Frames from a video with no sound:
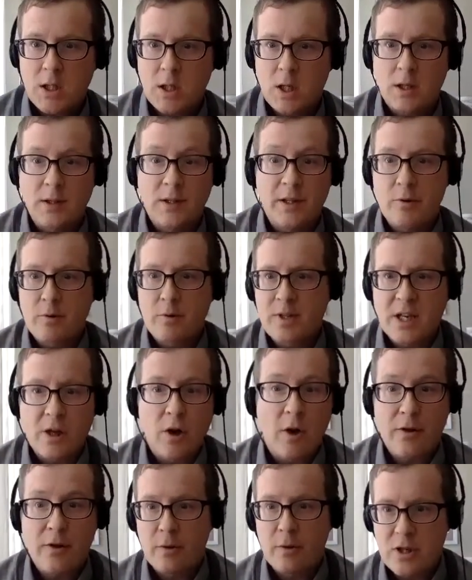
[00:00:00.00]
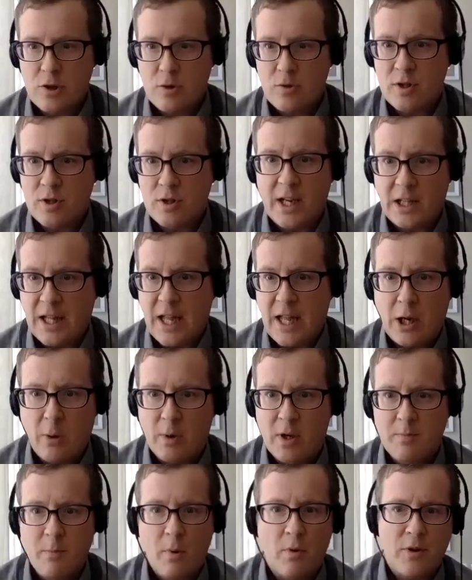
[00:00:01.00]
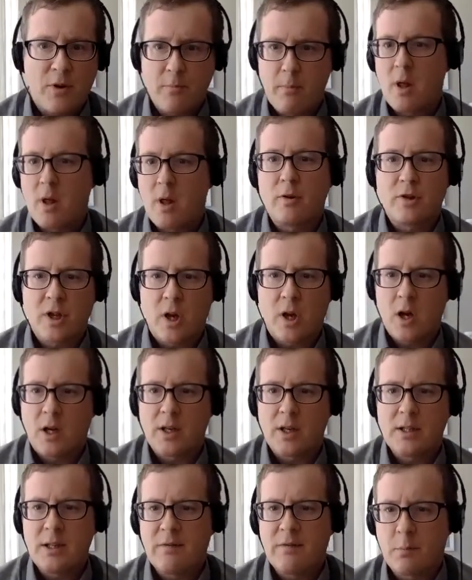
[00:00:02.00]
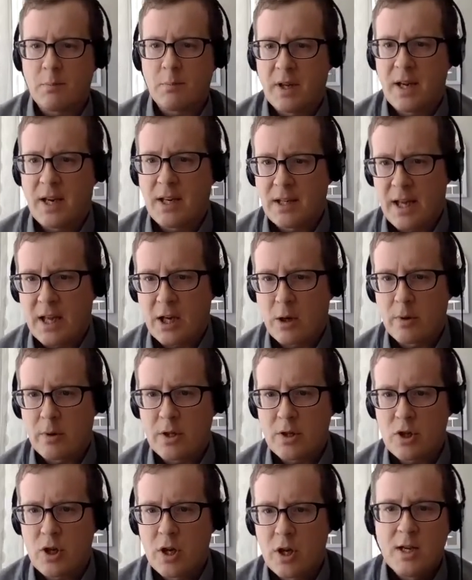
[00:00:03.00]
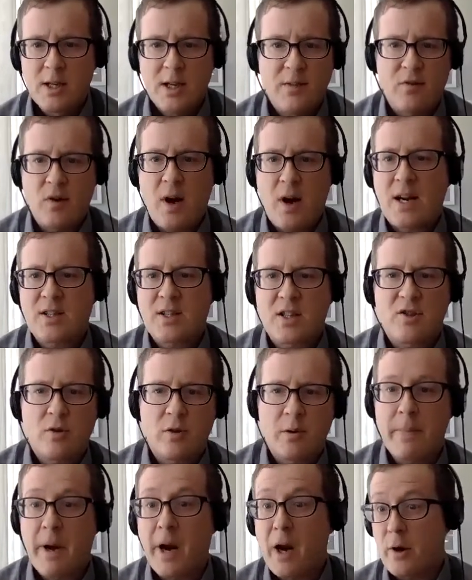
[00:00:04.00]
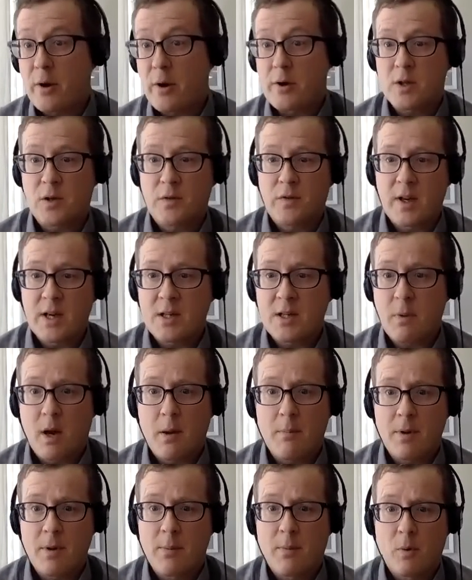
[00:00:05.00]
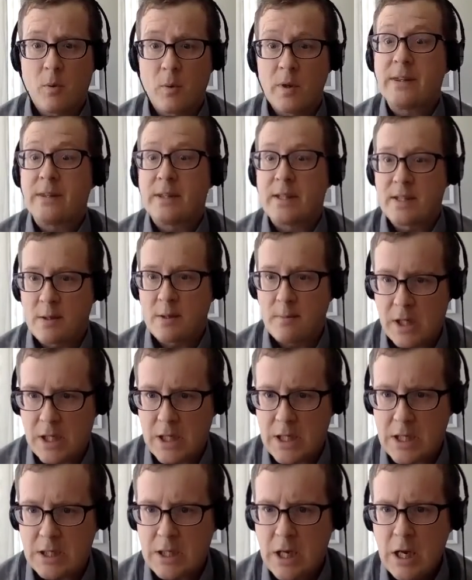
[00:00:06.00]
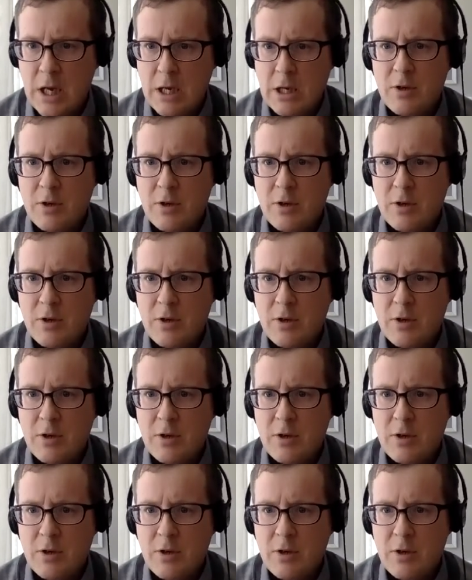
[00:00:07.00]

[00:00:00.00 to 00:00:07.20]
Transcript: literacy and other issues like language, both your mother tongue and need for plain language, need for access due to barriers faced by people with disabilities.